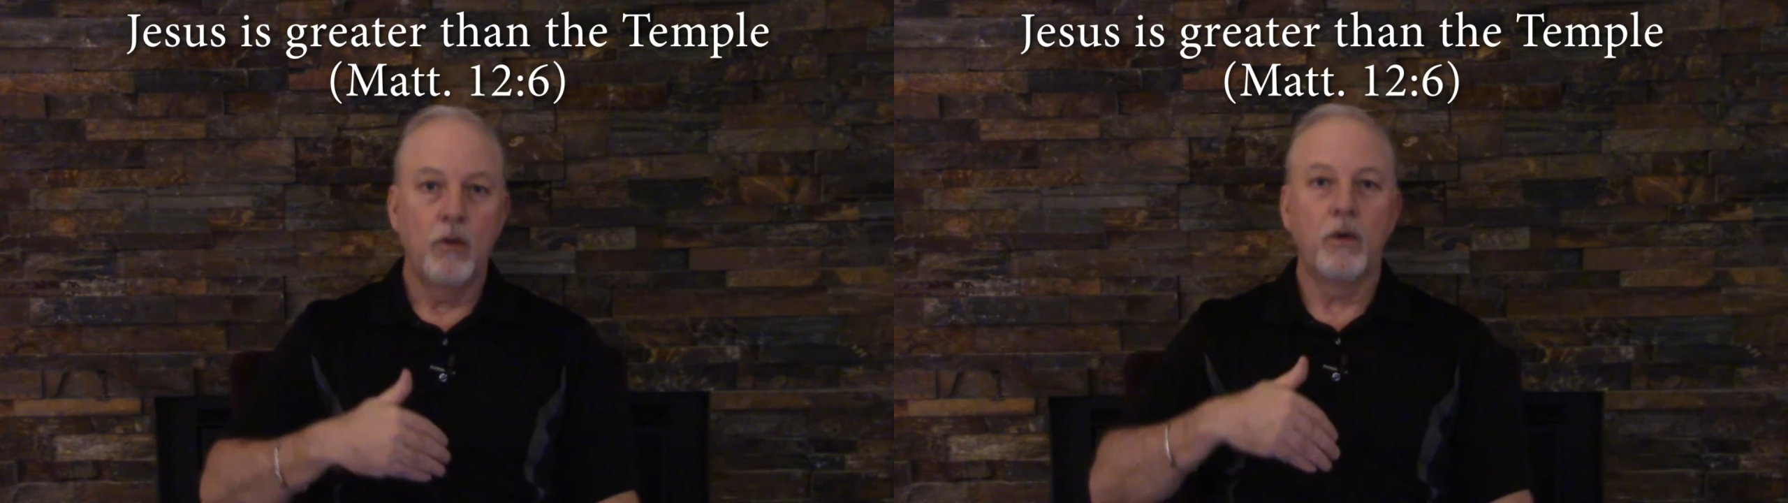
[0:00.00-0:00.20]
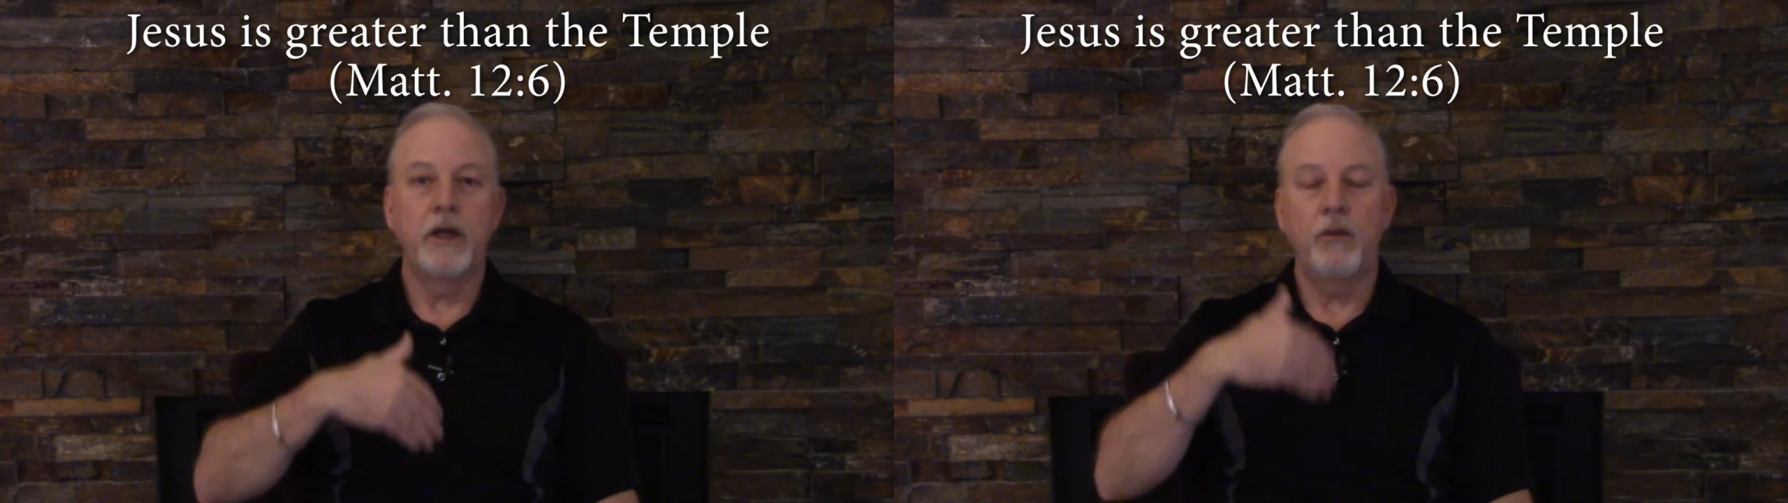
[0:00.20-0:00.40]

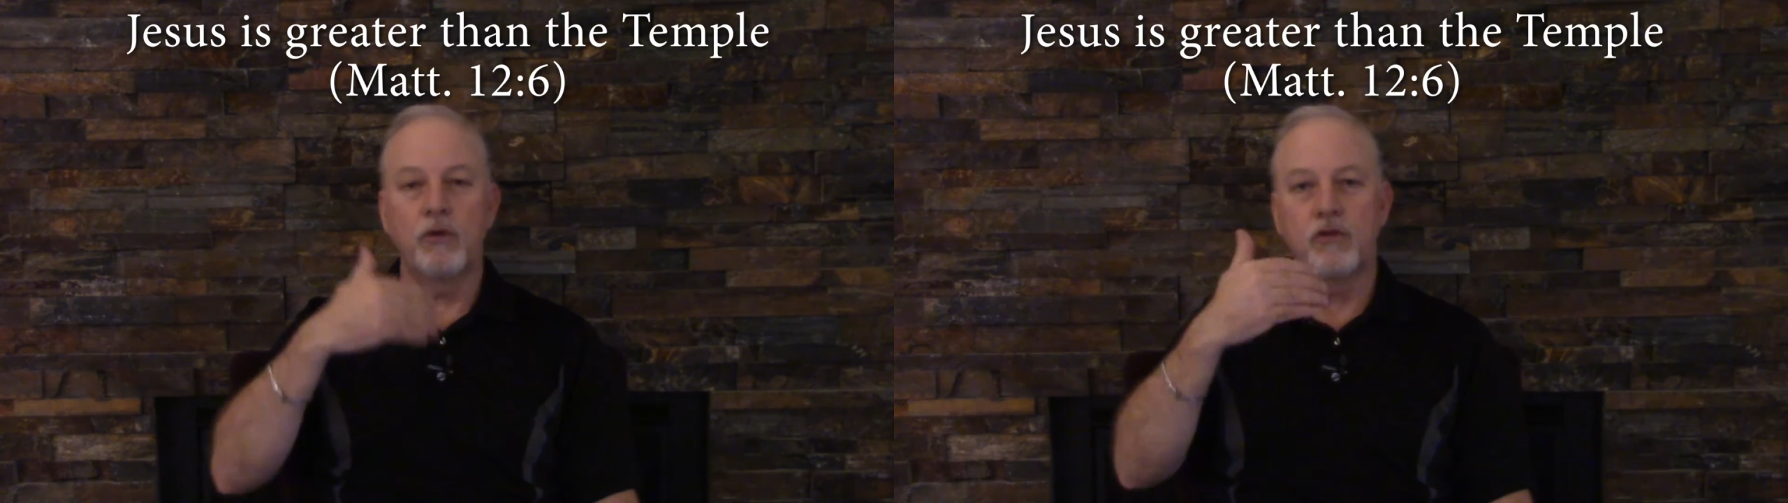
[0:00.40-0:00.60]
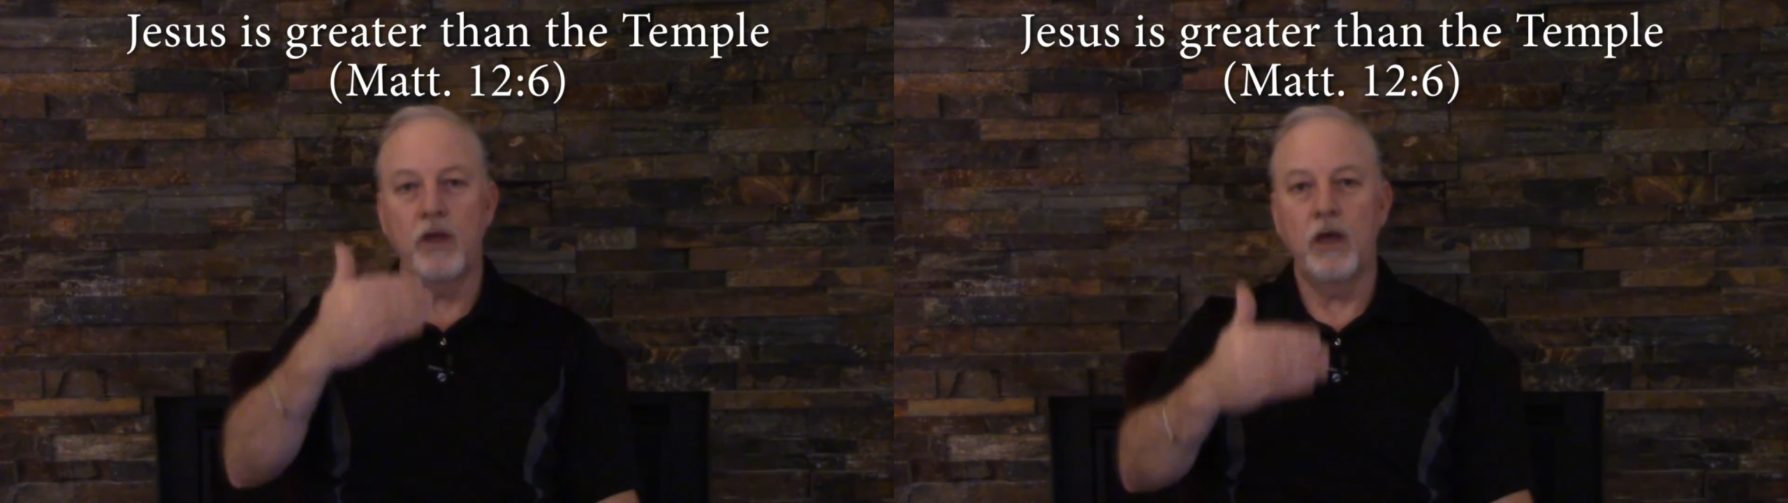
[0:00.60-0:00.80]
what he
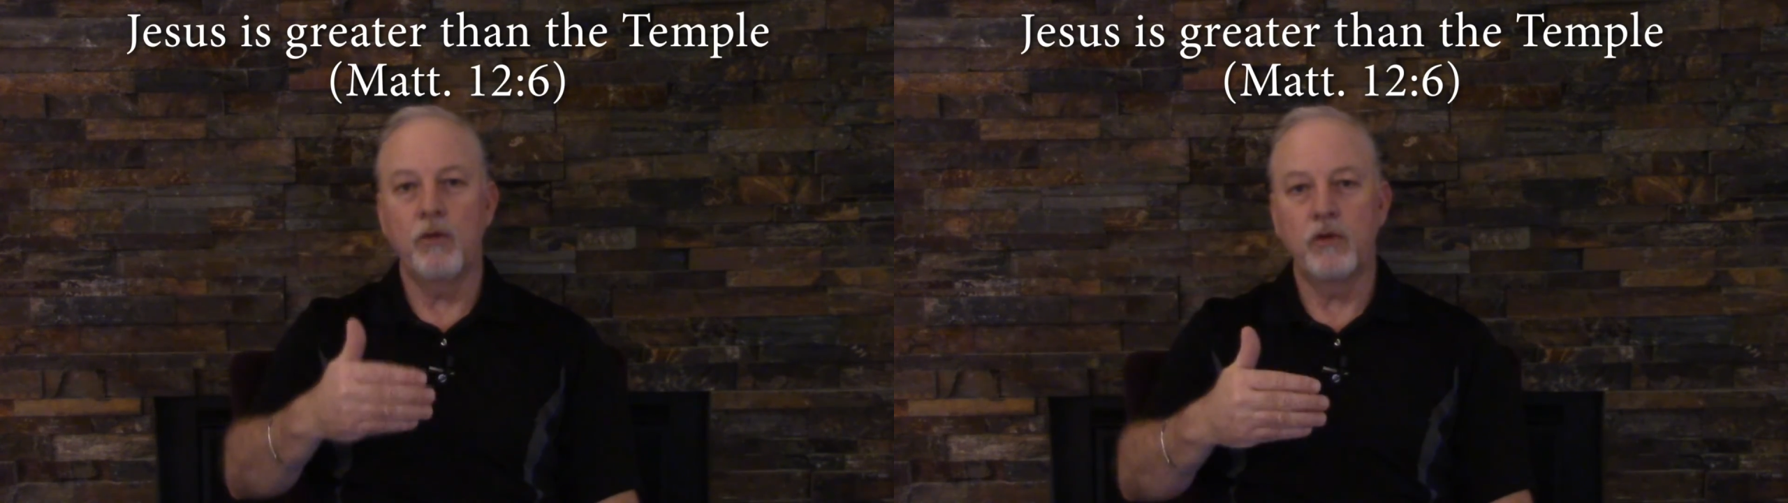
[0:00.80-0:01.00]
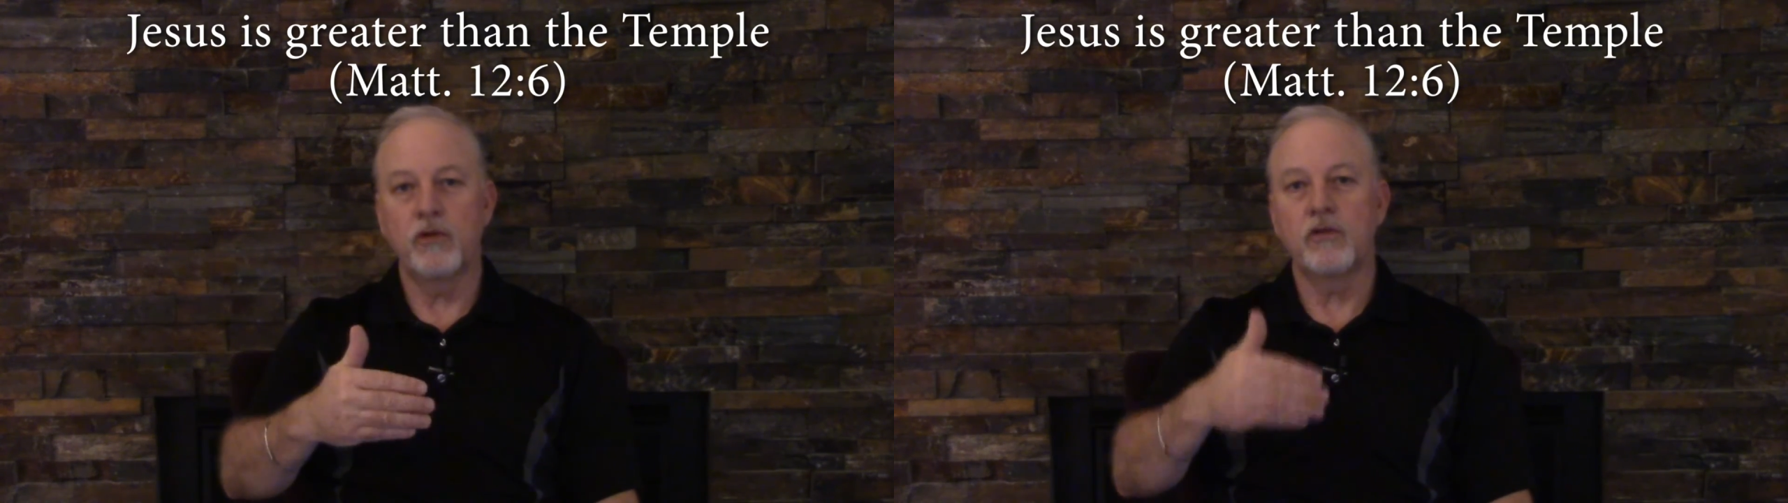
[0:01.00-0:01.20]
was saying
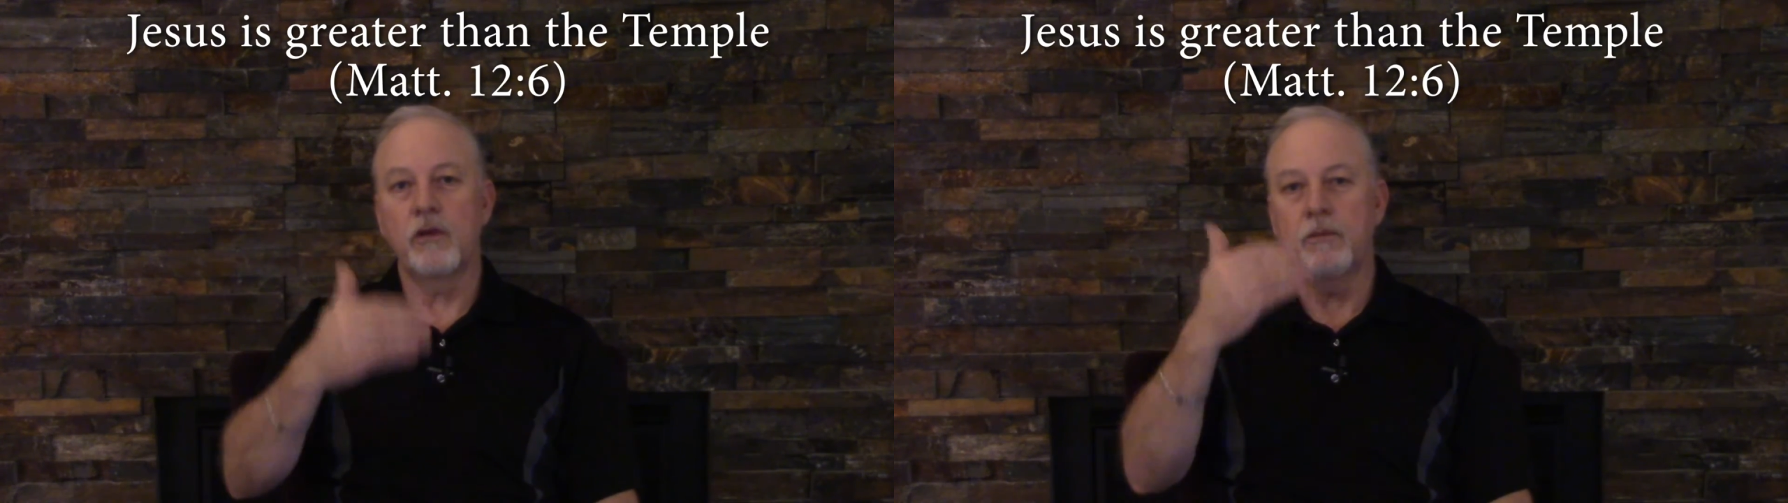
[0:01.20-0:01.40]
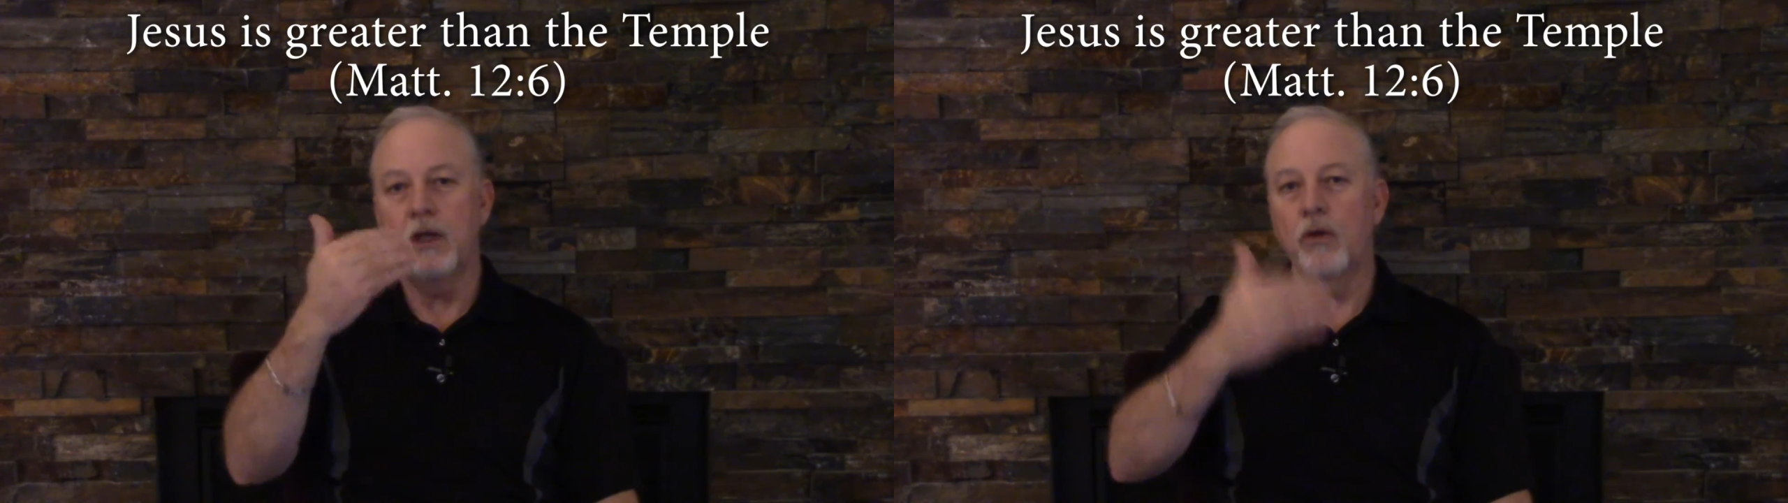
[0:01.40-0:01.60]
is
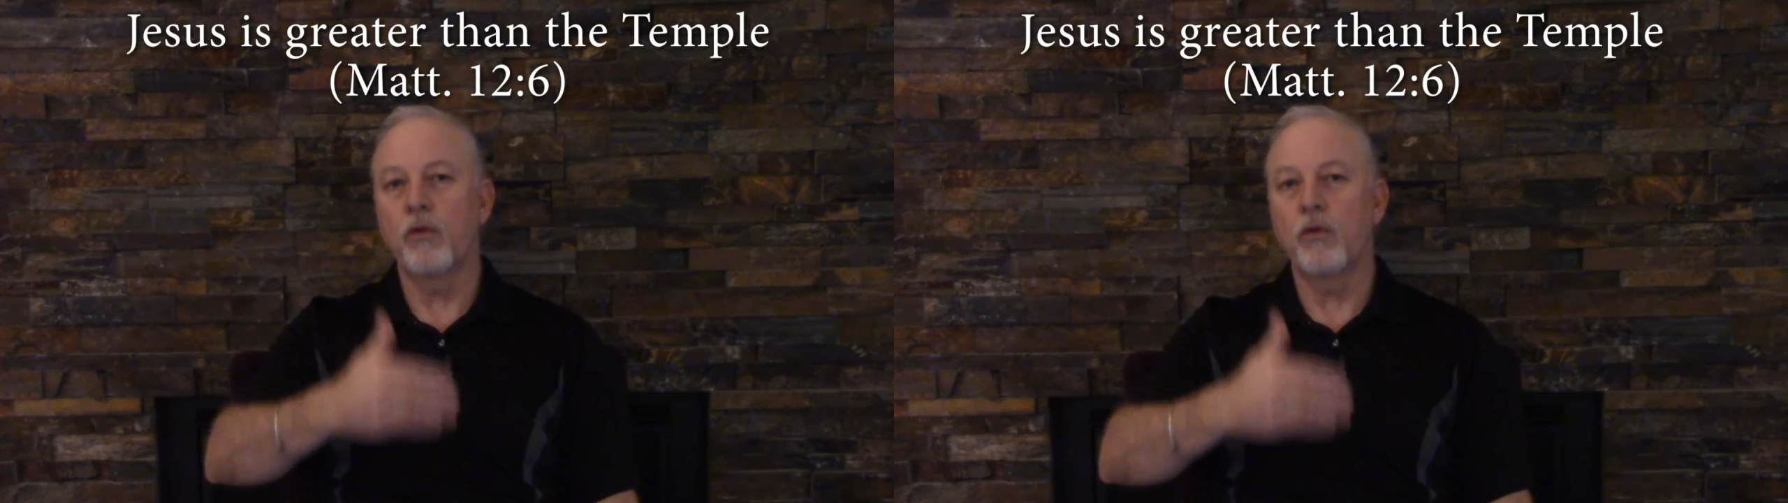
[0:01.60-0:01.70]
something